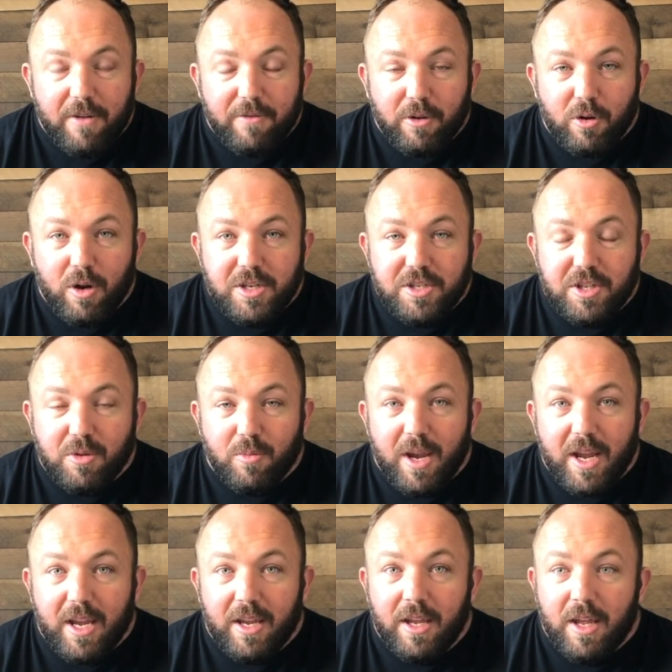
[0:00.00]
off across the
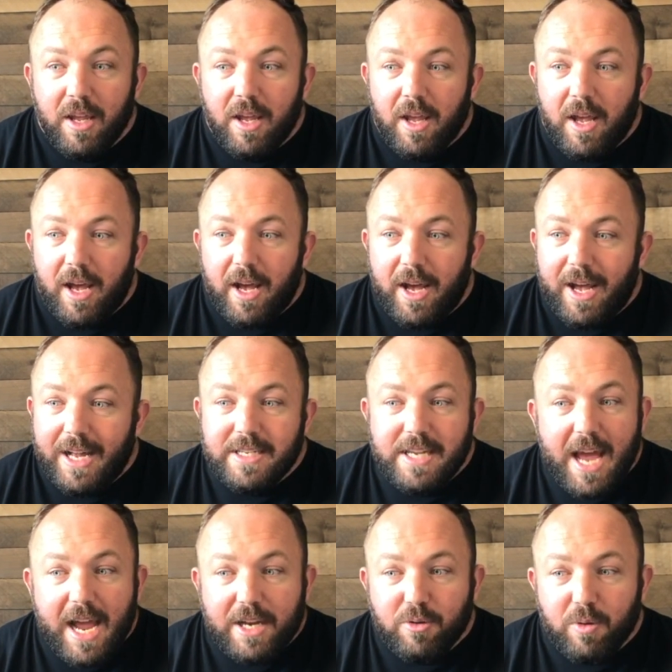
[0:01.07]
ring,
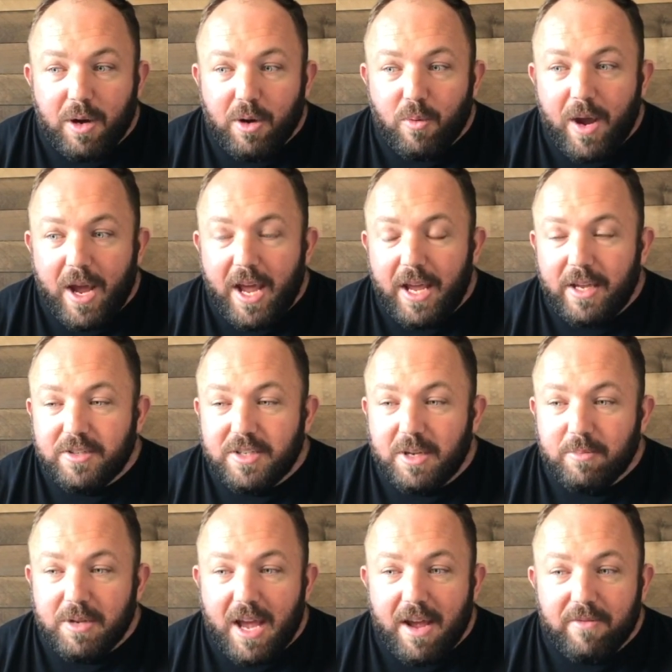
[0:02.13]
attacked right away,
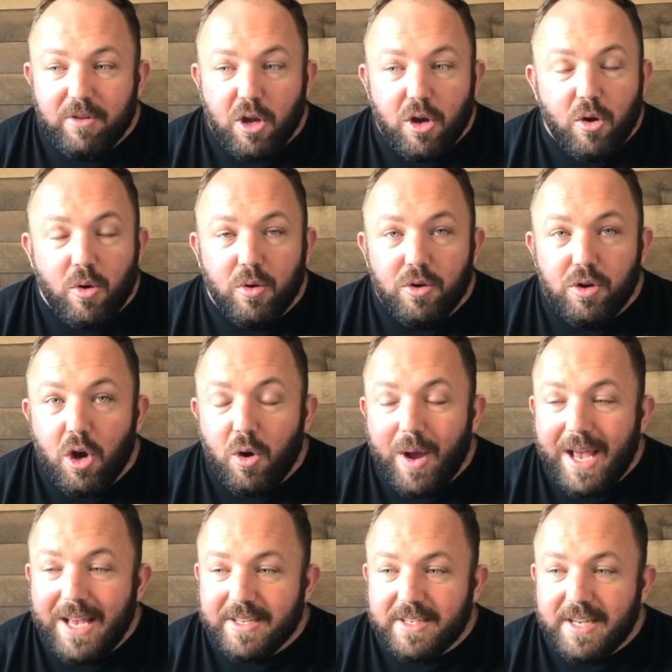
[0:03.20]
seemed to have no
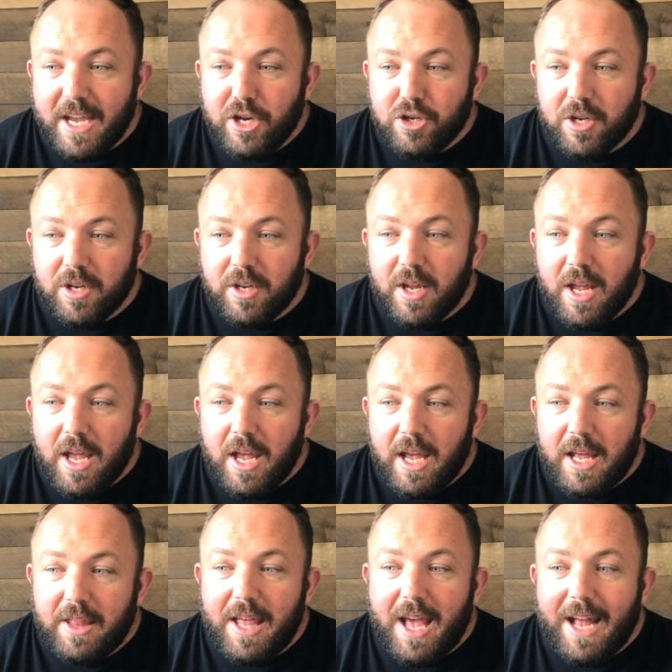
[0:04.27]
hesitation
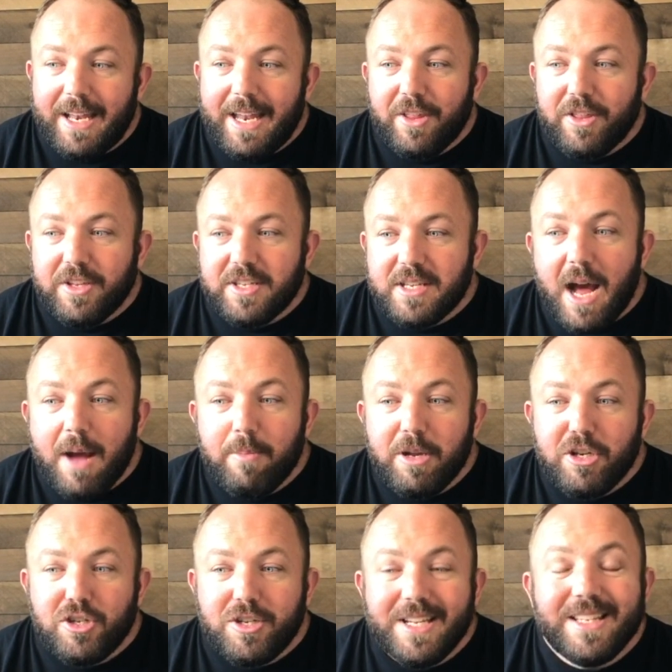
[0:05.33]
in that. Now the
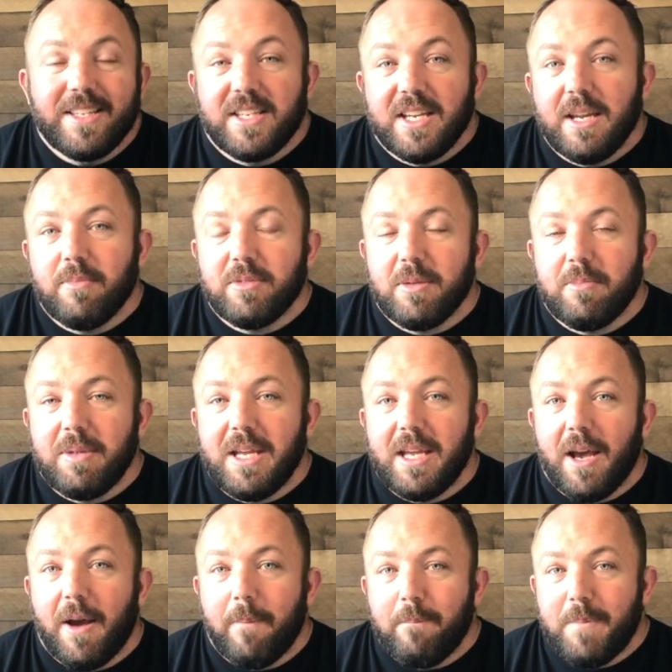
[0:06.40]
stoppage did seem to
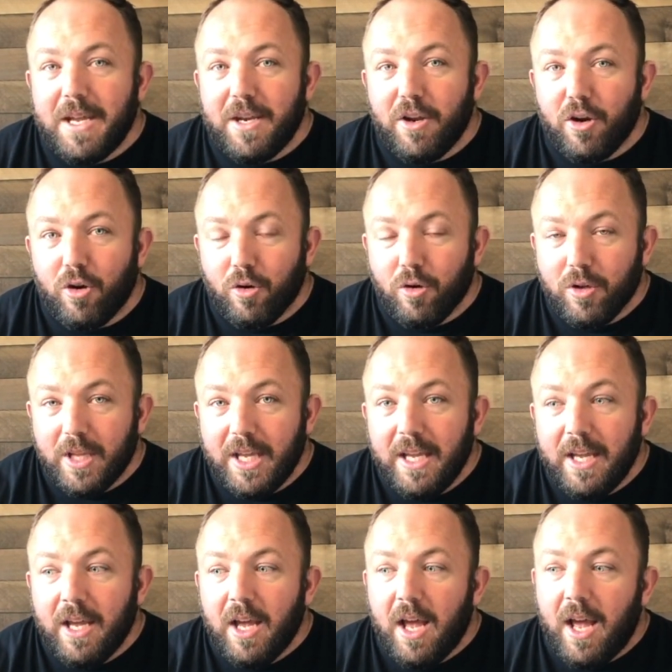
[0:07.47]
be a bit
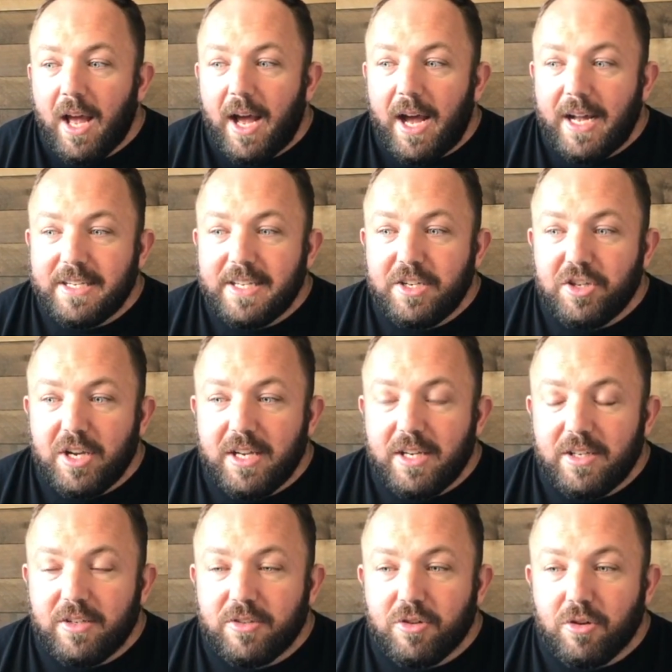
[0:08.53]
early.
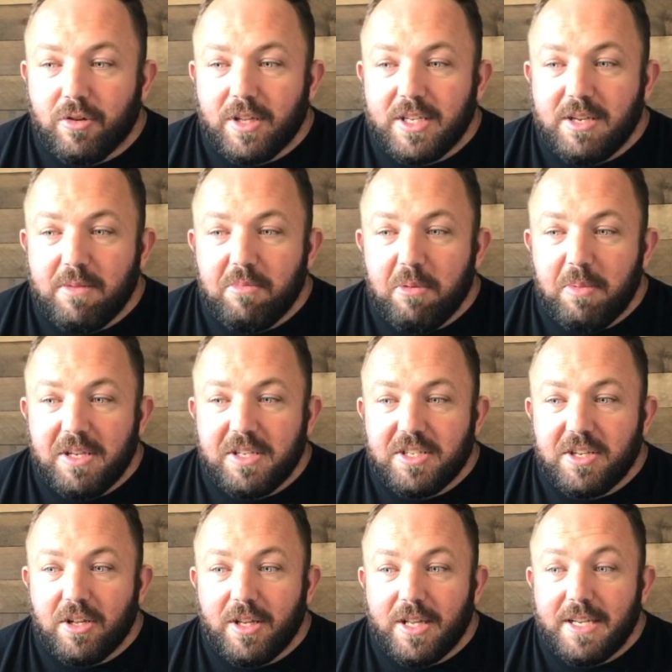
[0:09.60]
TJ certainly seemed to be
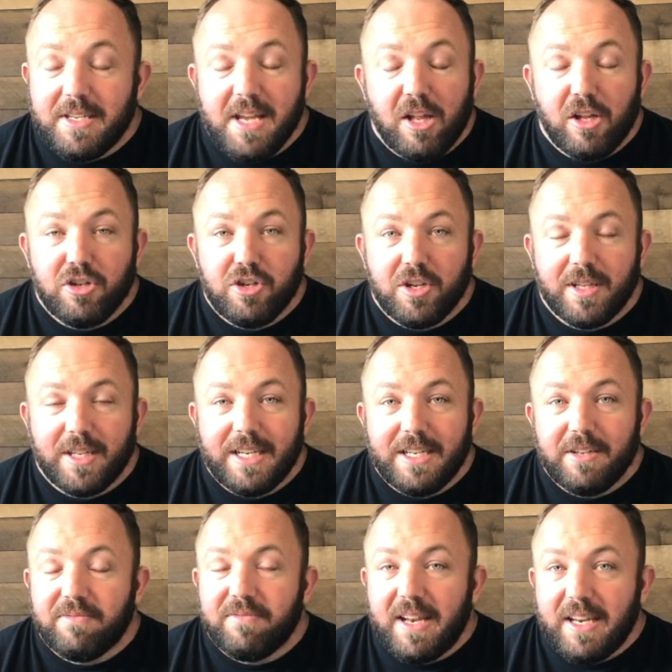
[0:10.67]
still intelligently
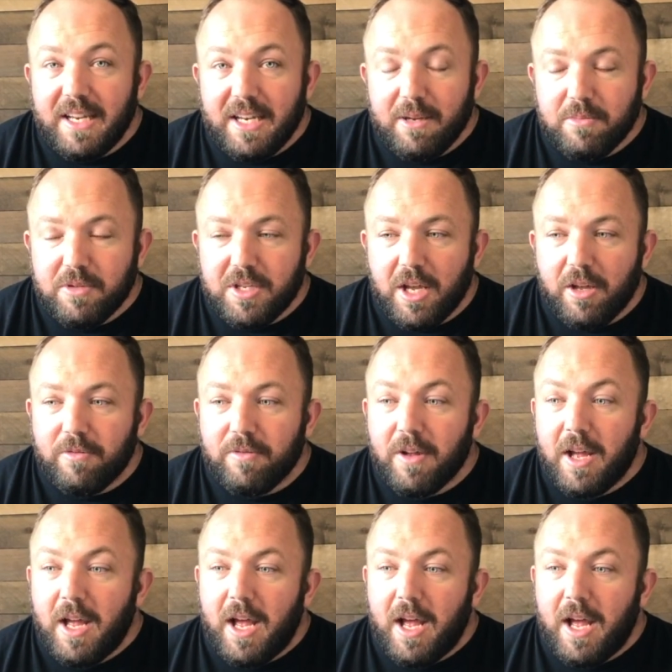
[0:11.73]
defending himself.